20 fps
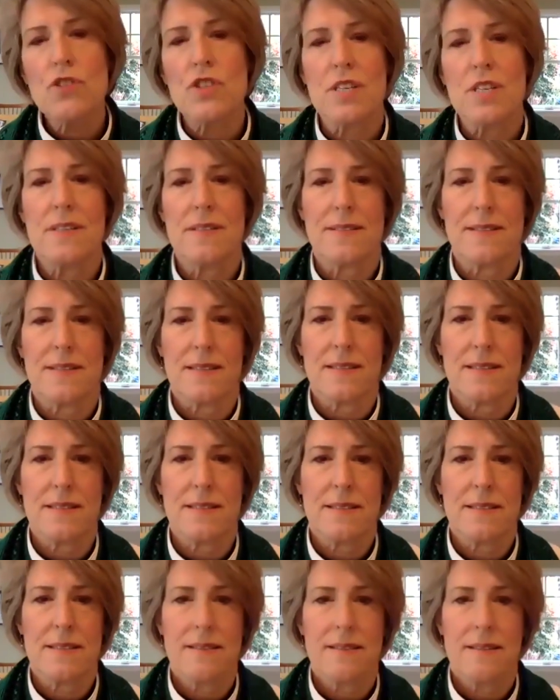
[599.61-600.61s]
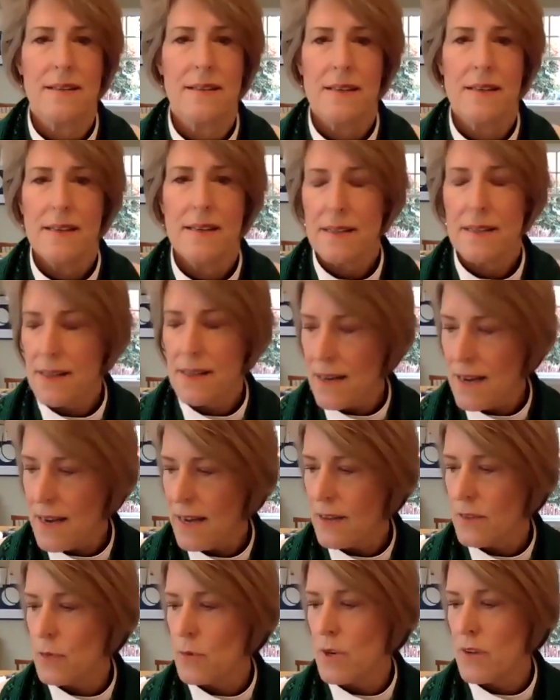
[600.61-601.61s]
Jesus,
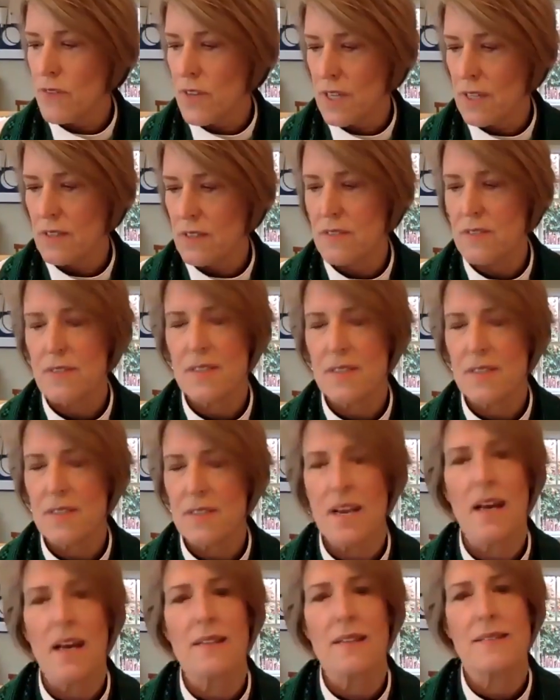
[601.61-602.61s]
God reveals God's